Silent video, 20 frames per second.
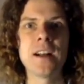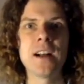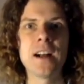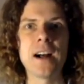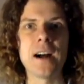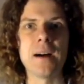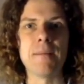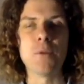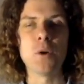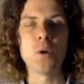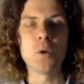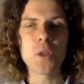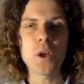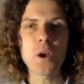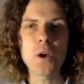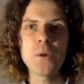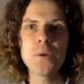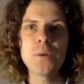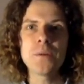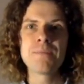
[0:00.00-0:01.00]

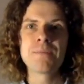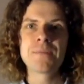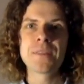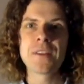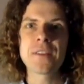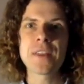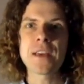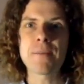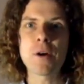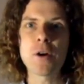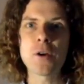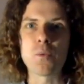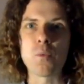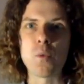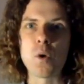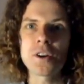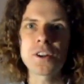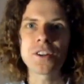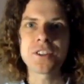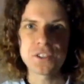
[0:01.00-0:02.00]
although they both
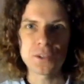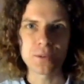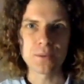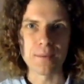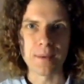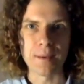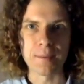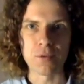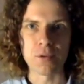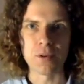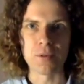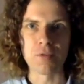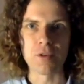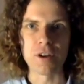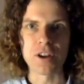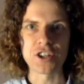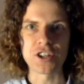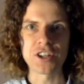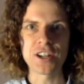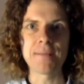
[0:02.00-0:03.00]
want us to remember
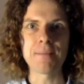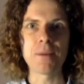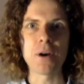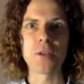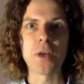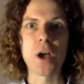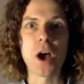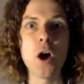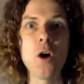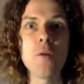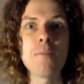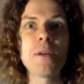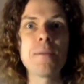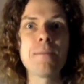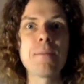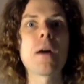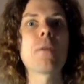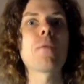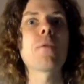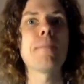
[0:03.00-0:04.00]
oppression and both hope
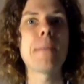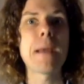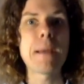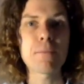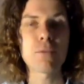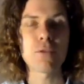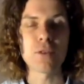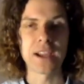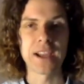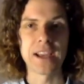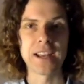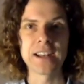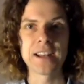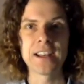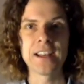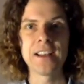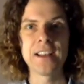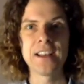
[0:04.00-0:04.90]
that by remembering it,